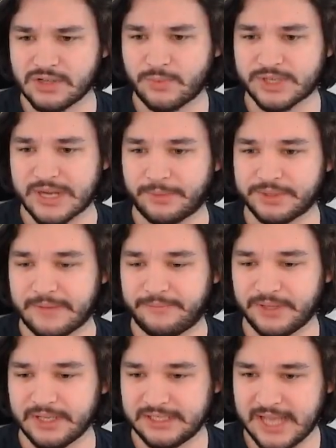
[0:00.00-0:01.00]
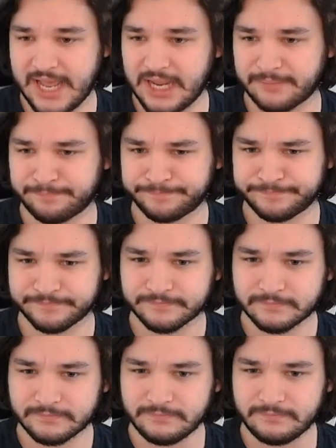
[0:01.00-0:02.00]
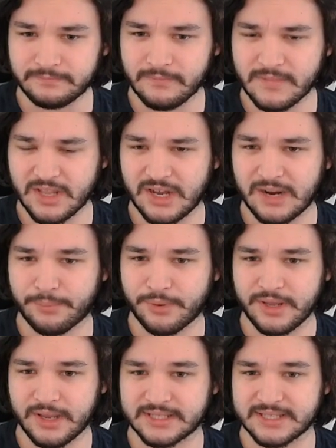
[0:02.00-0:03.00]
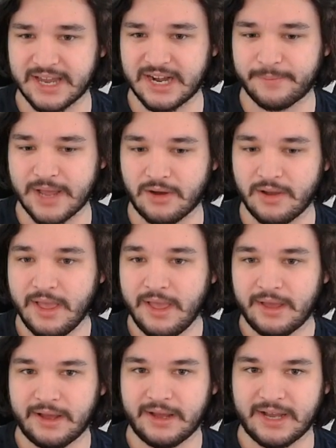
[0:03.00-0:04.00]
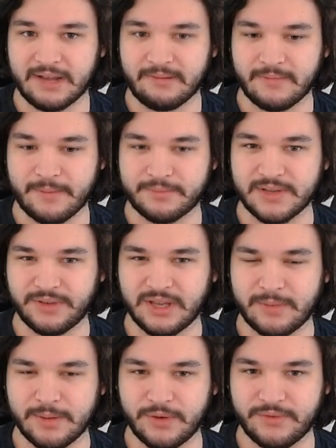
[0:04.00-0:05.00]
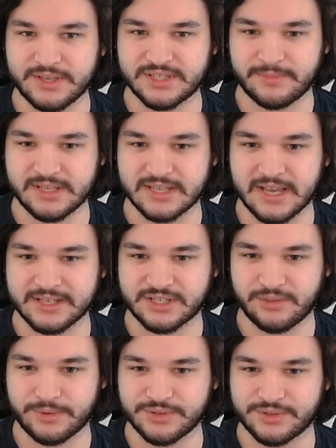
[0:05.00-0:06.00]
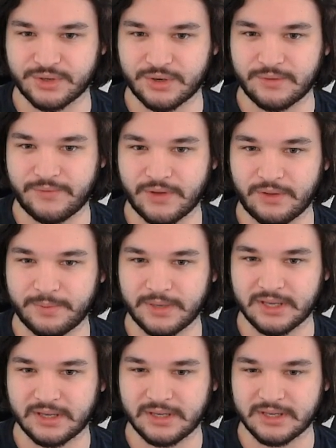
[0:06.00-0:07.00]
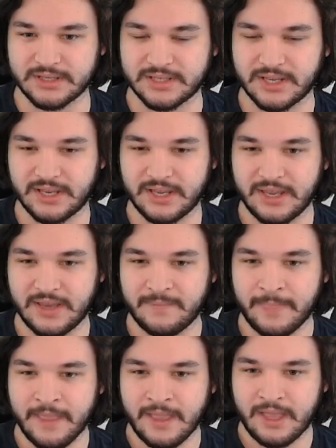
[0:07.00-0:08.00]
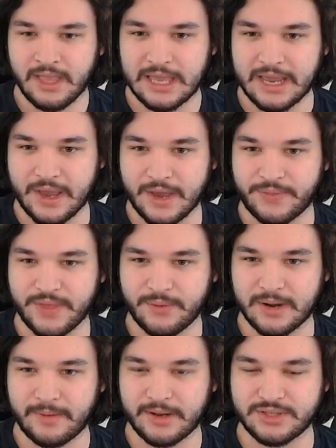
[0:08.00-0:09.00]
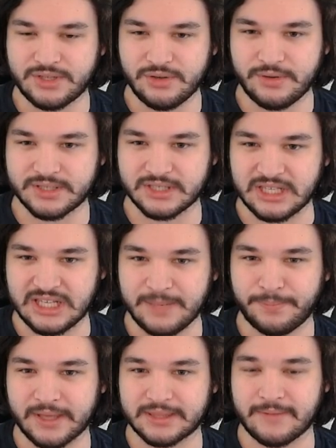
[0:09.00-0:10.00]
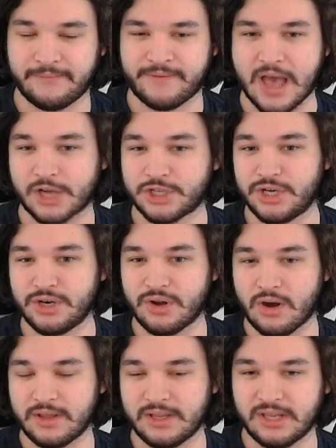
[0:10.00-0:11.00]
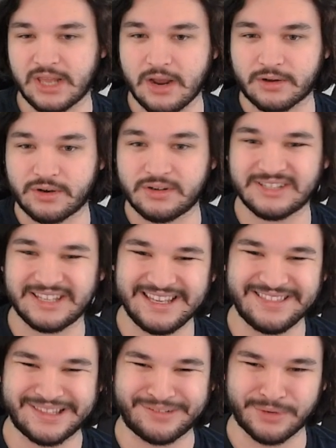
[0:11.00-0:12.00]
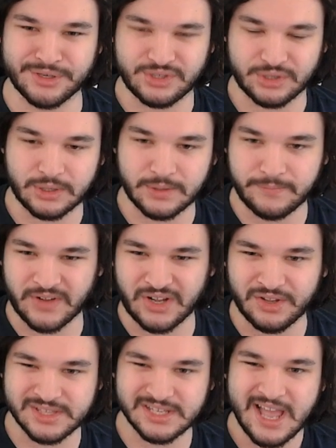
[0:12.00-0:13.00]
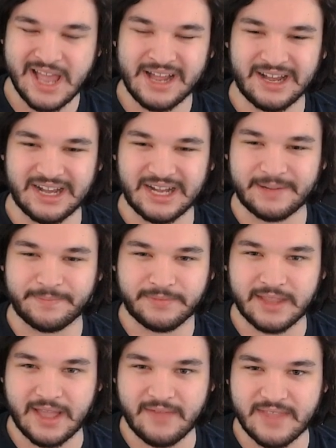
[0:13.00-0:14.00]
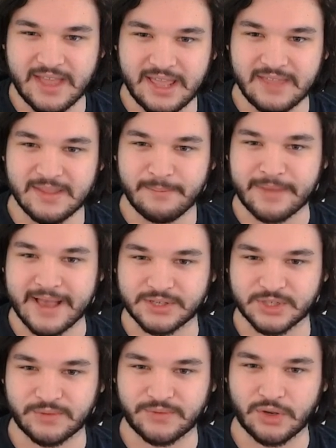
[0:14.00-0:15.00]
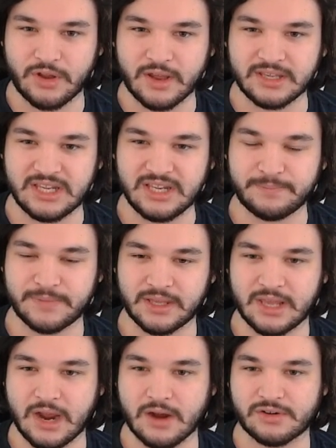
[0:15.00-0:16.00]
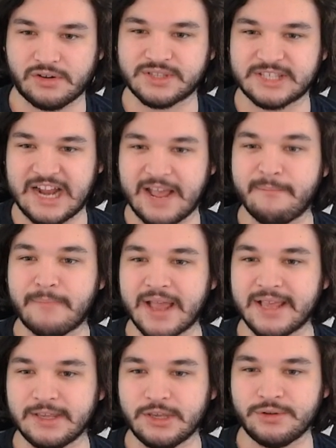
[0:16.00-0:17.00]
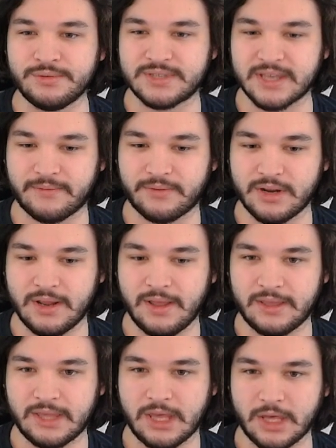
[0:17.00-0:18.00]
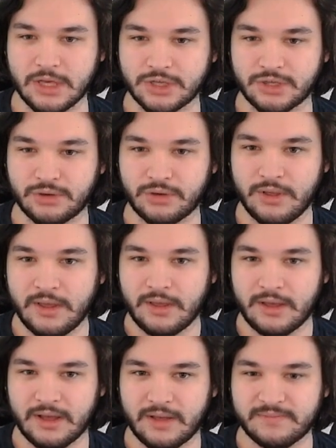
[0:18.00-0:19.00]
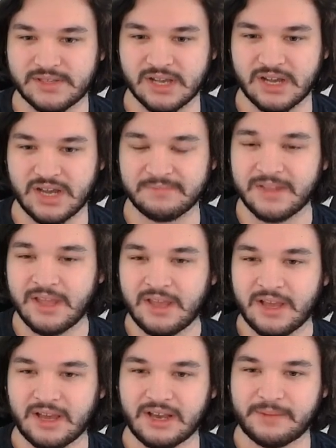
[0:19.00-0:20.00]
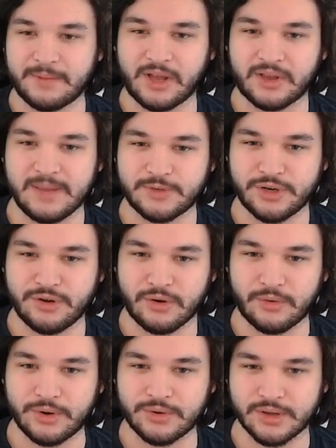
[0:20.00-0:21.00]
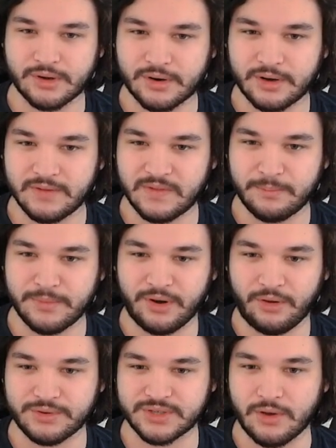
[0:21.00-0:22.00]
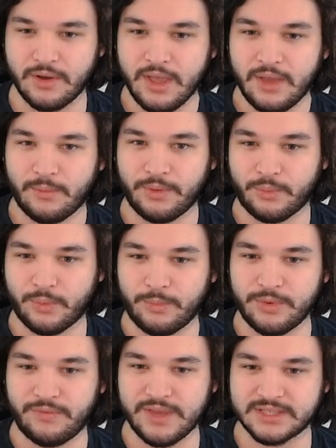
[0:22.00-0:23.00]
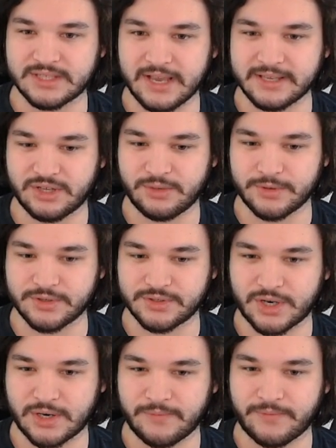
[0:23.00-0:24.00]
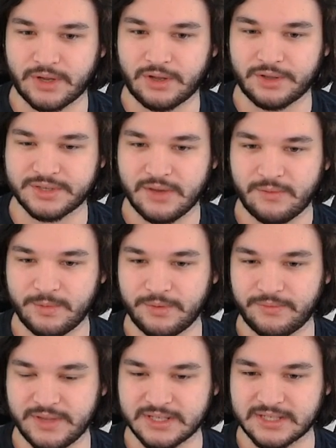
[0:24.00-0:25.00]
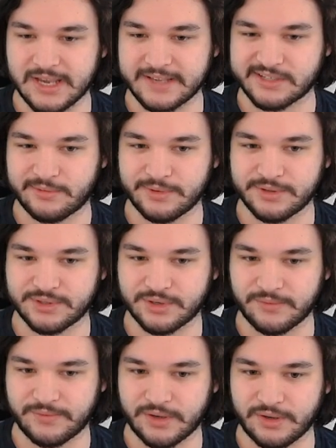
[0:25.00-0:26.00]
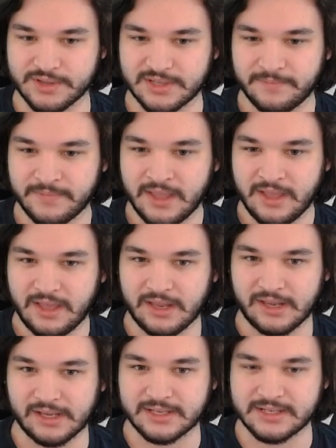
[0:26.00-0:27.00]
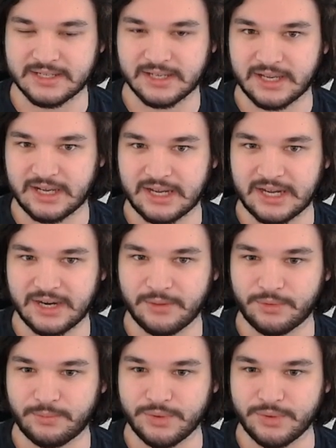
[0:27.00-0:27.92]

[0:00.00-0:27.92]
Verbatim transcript: which I will definitely take. And I'm pretty excited about. Um, I'm definitely going to be moving some of these guys to the reserve vault because I, I think what I'm going to do is keep like the faction guardian characters in the reserve vault. Um, and then in the master vault, I keep the characters that I might use every occasional um, time. Um, I'll keep Shinoru here in the middle. So we'll move these guys to the reserve vault these guys to the reserve vault, and uh, I will move